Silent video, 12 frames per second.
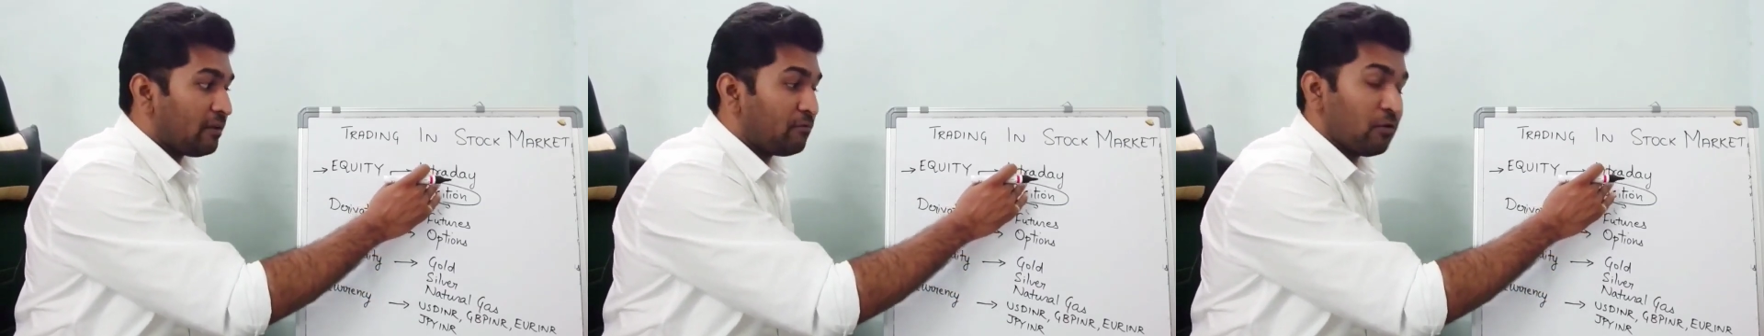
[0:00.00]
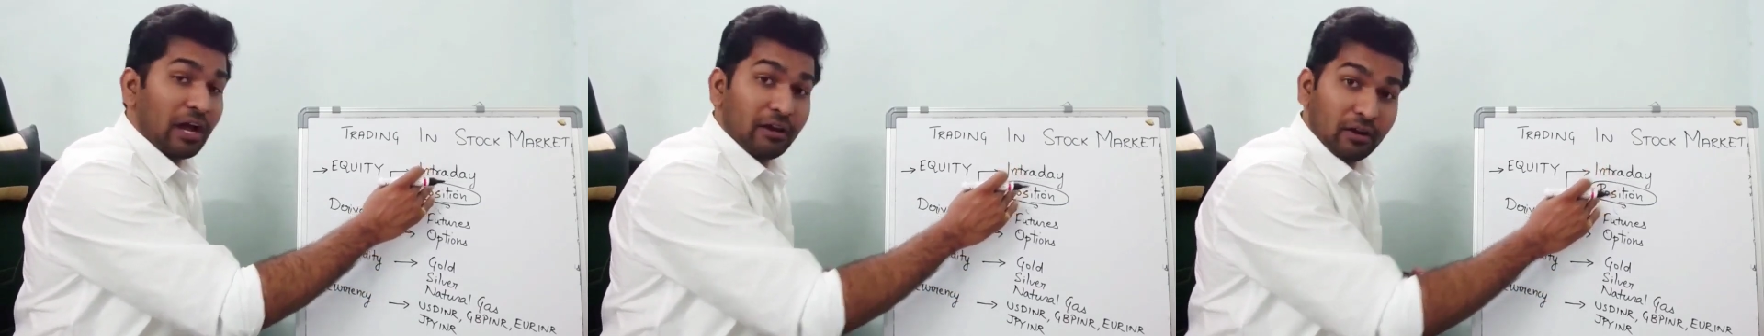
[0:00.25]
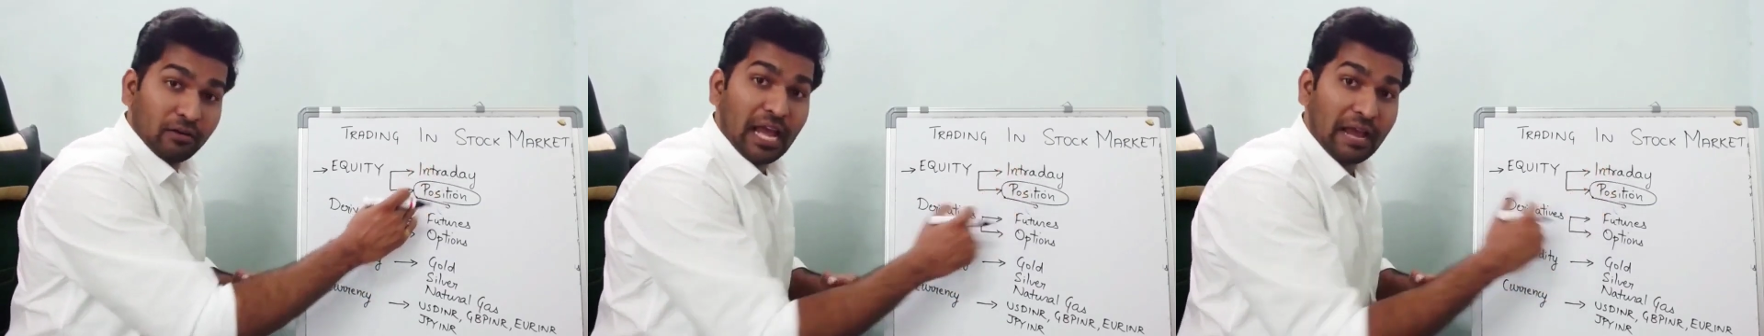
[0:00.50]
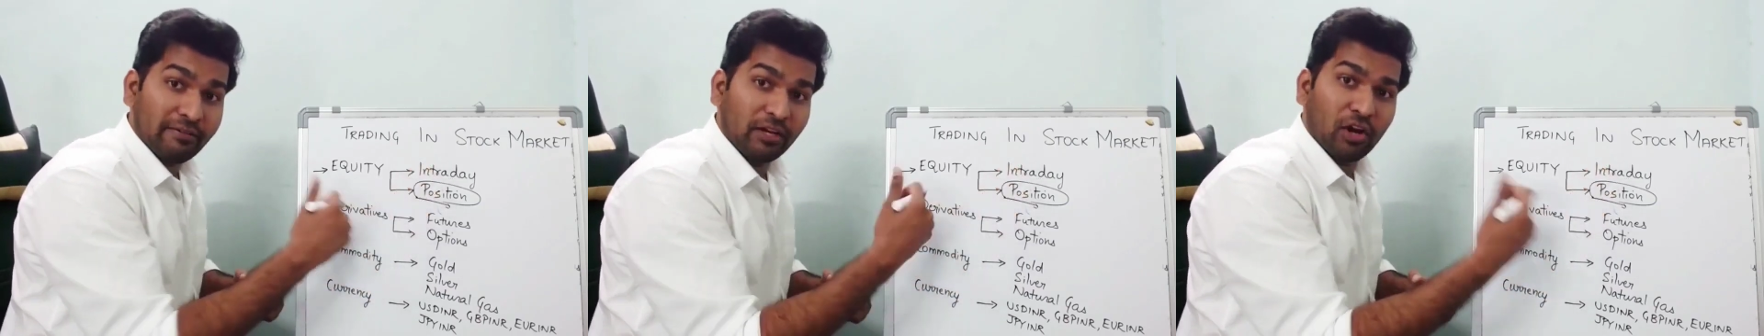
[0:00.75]
if you are
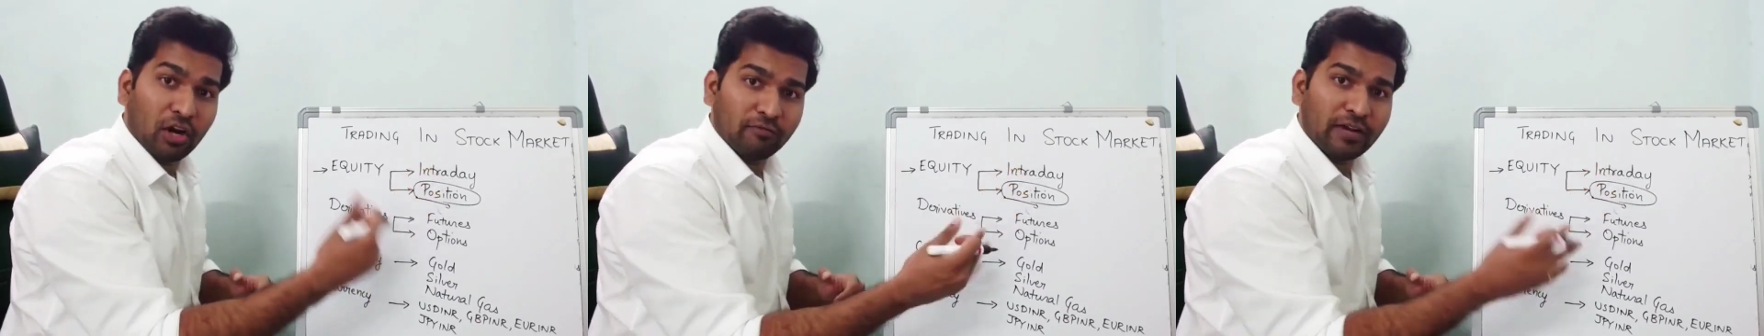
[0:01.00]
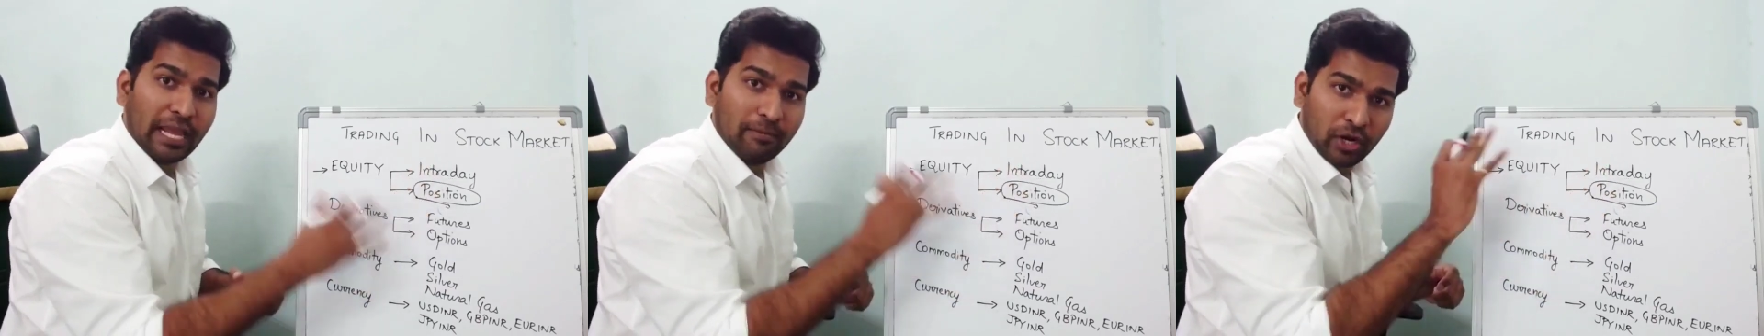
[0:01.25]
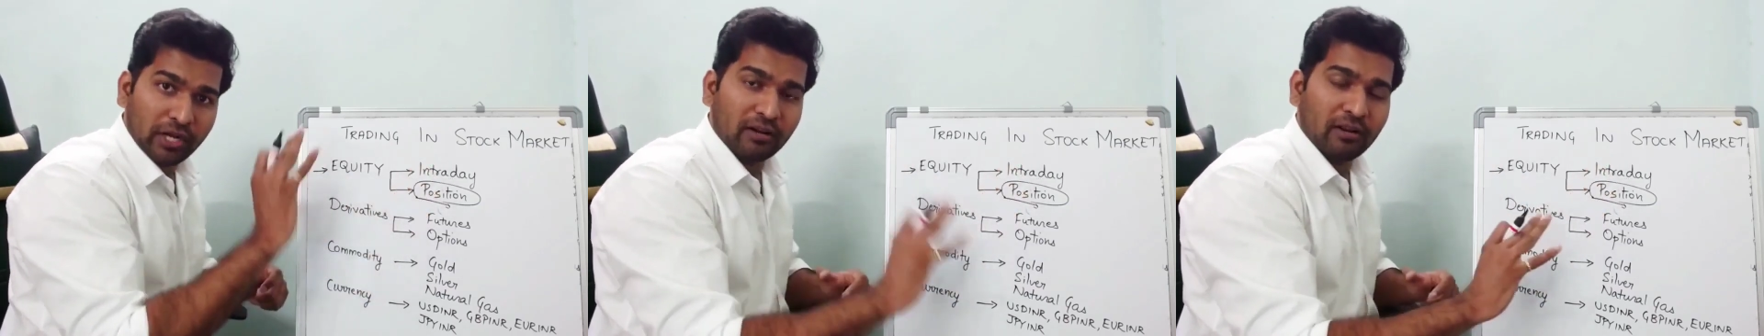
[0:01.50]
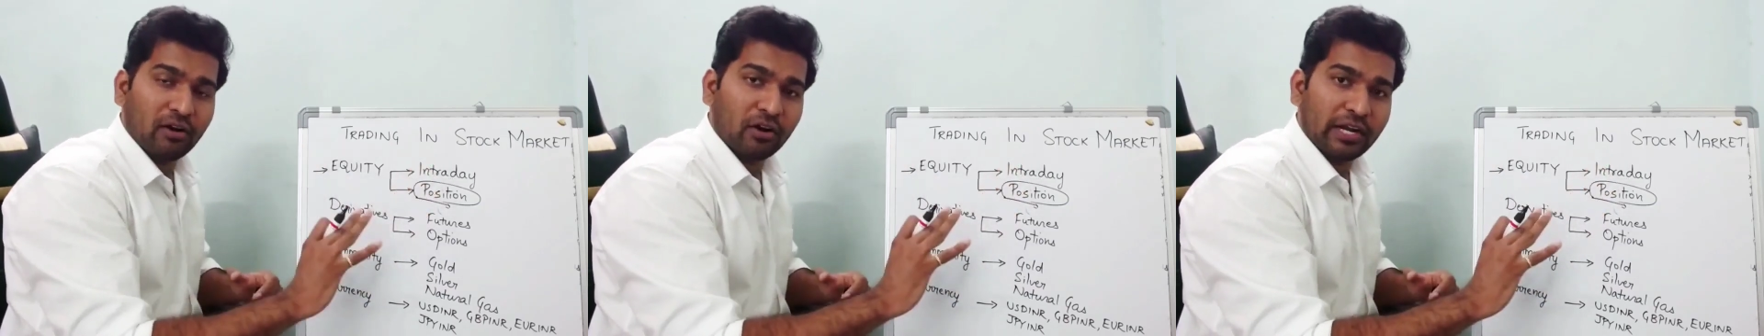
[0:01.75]
having a lot of
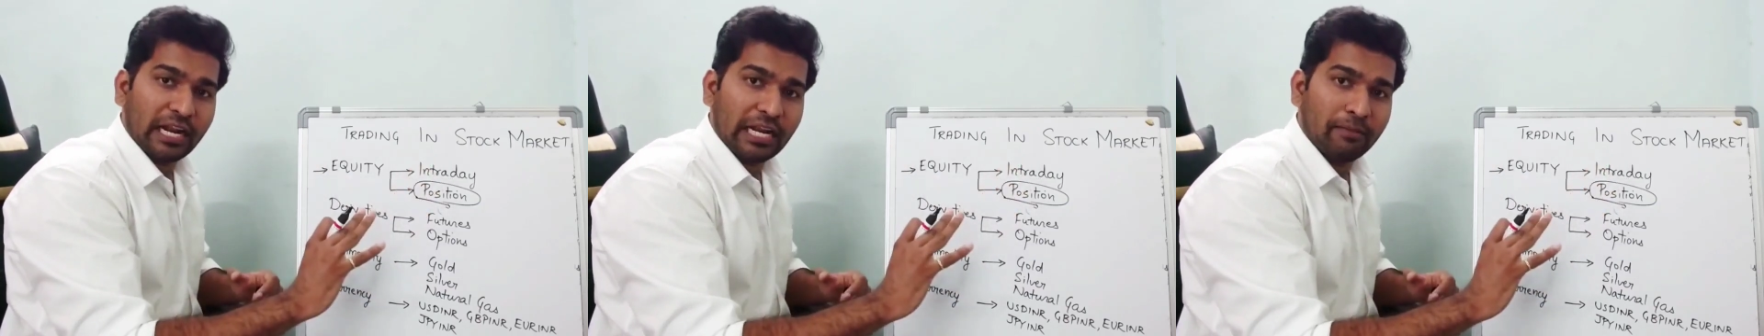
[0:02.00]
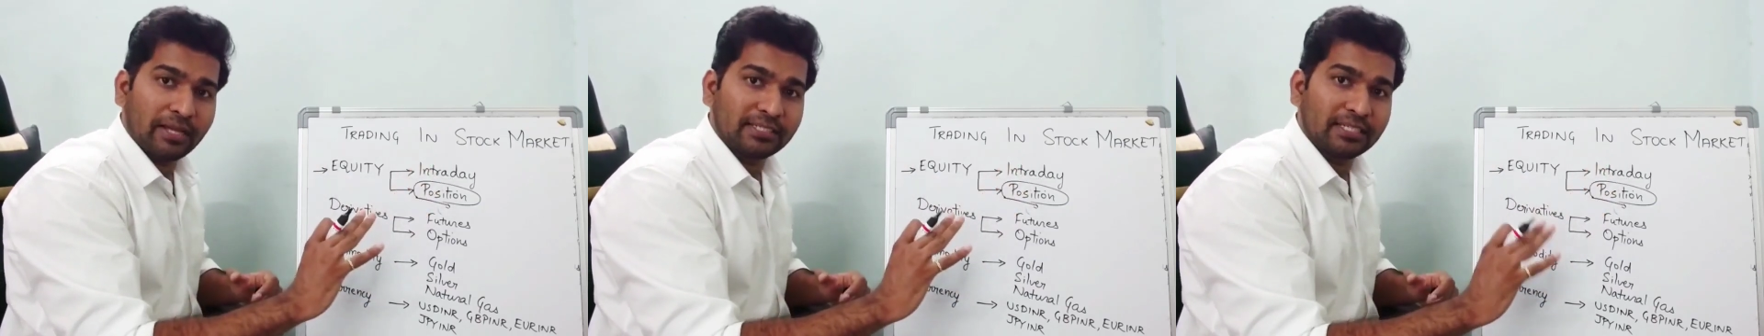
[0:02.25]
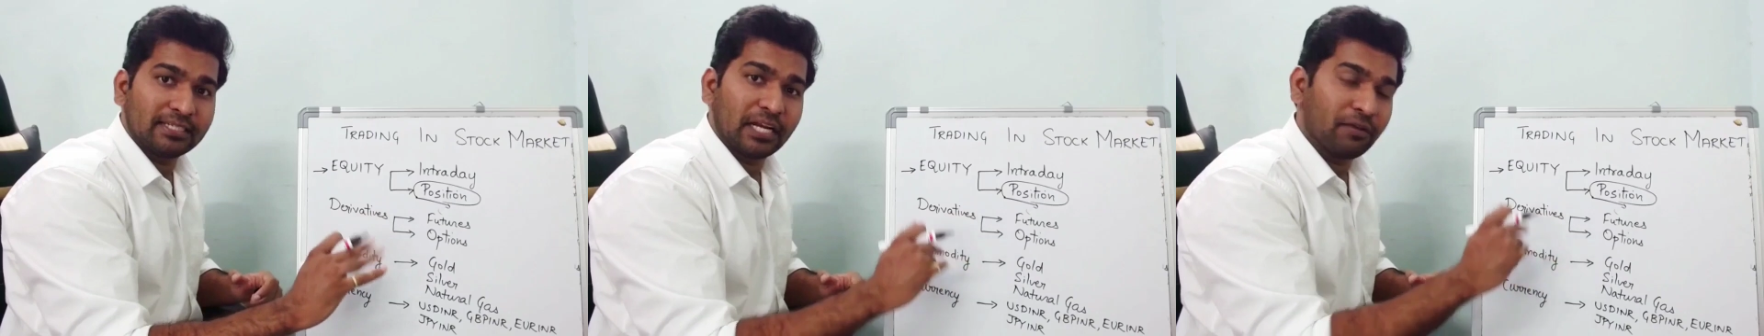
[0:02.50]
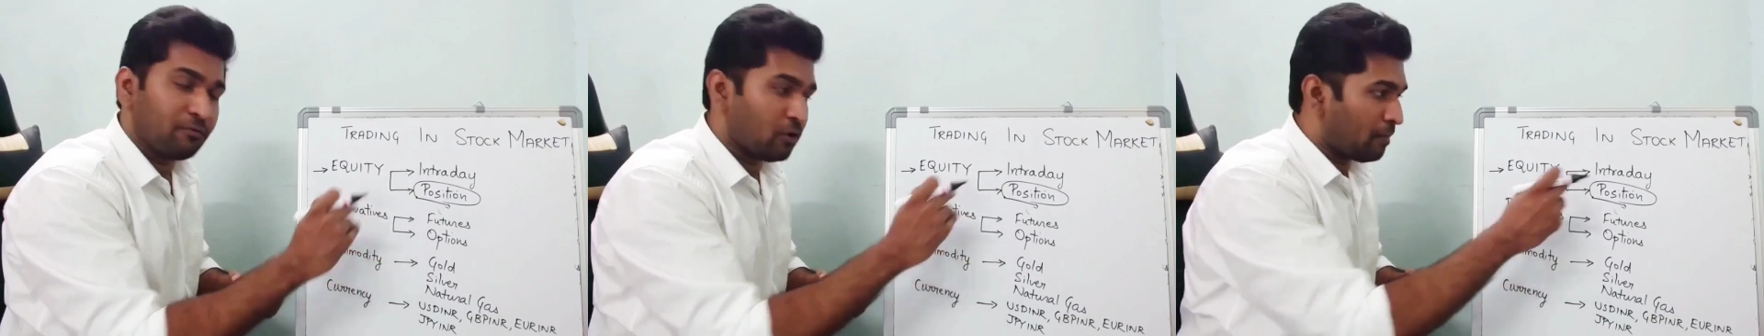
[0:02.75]
time on a daily basis,
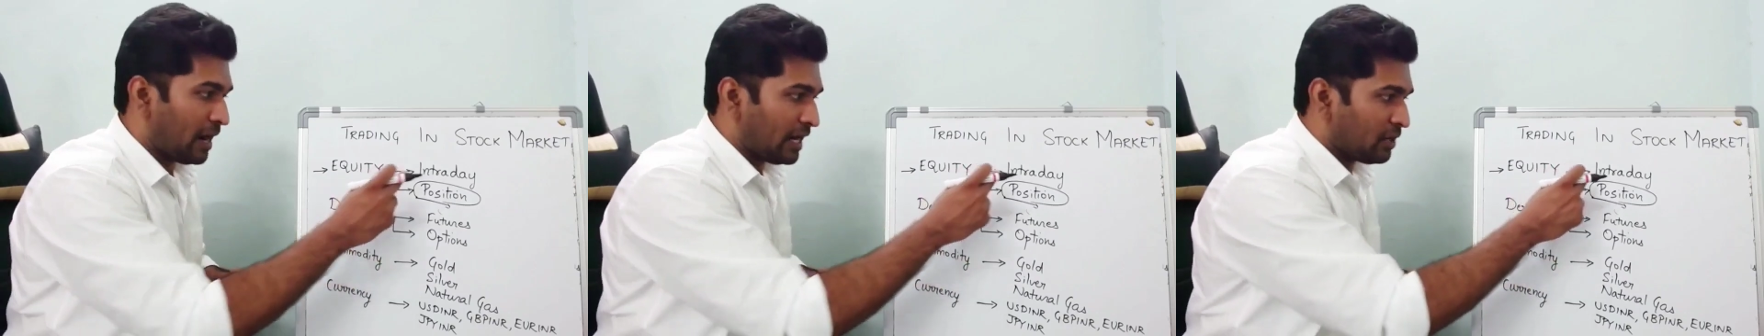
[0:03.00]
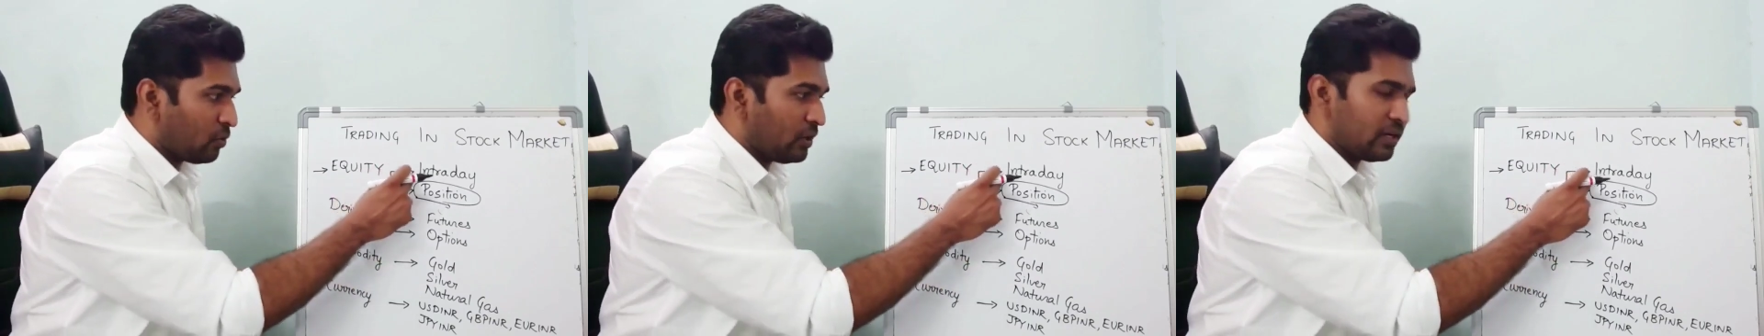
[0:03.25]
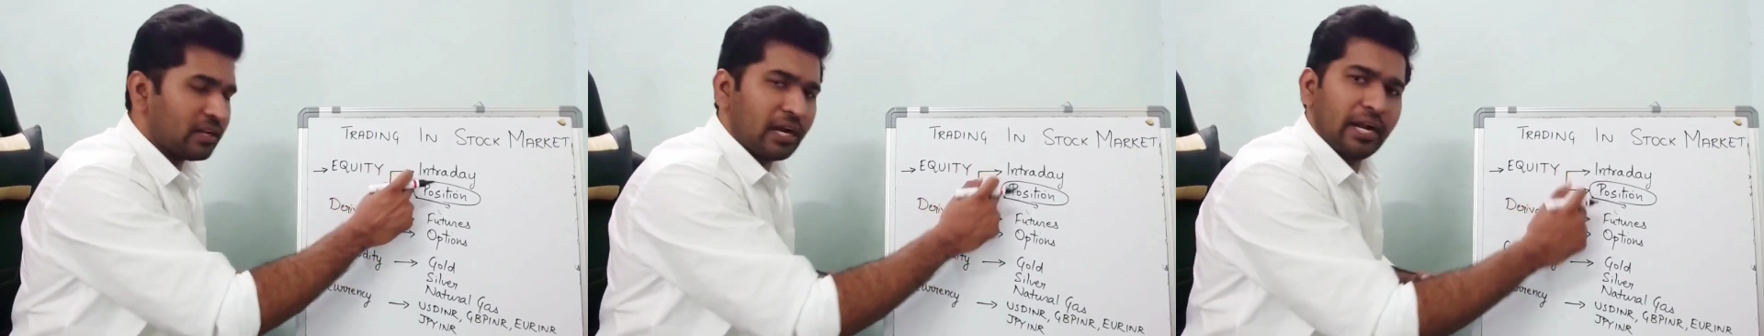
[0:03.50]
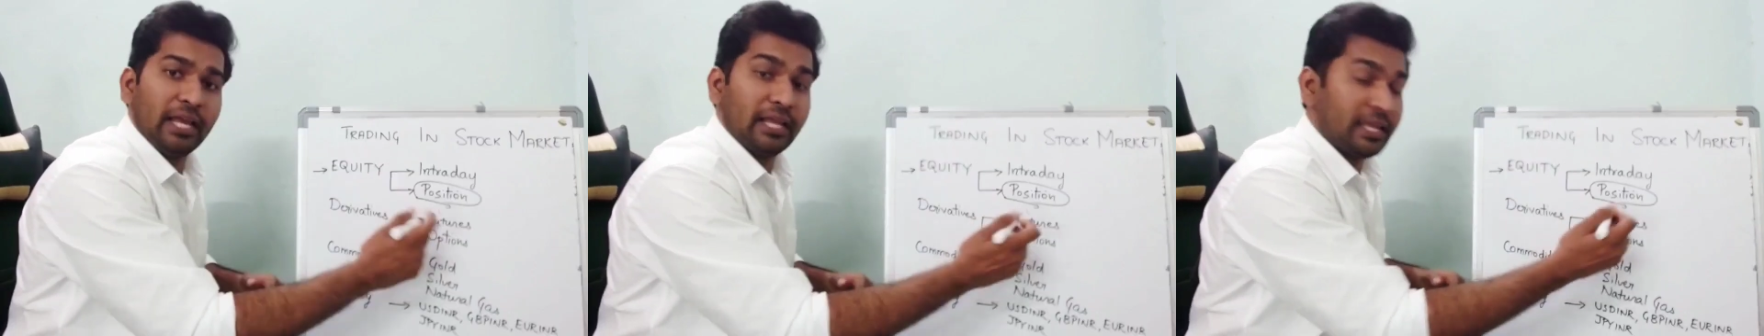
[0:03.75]
and if you are planning to do
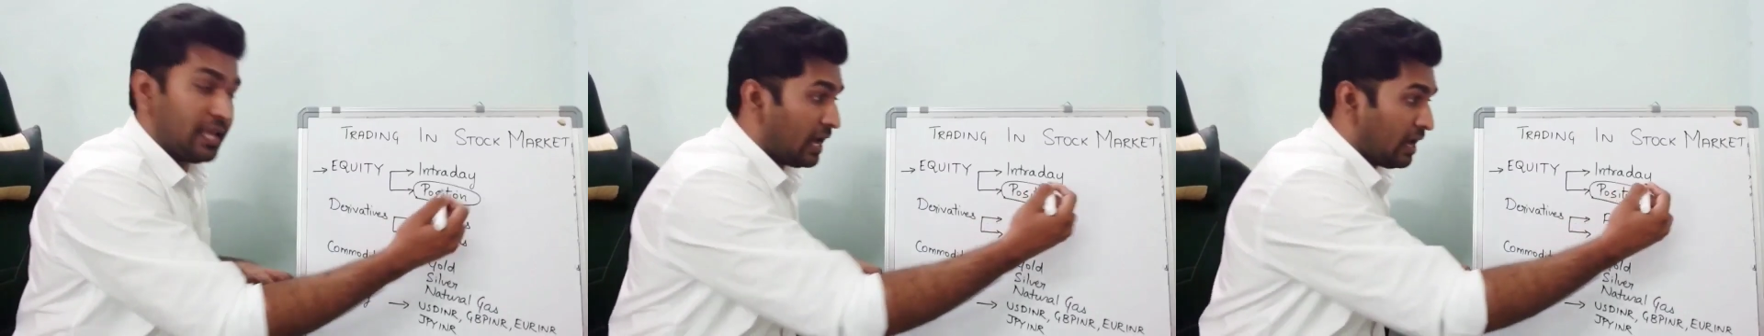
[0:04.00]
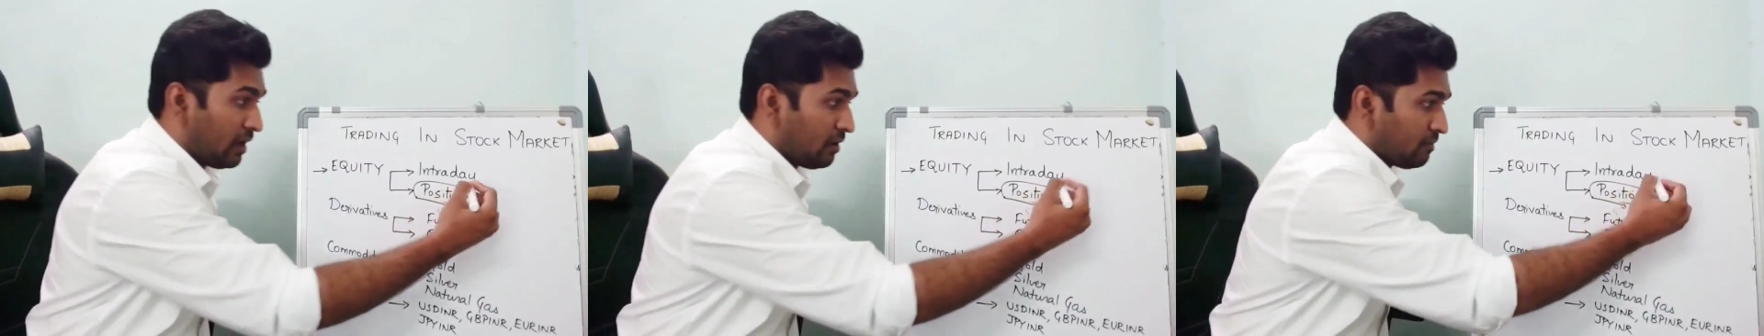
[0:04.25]
intraday, yeah,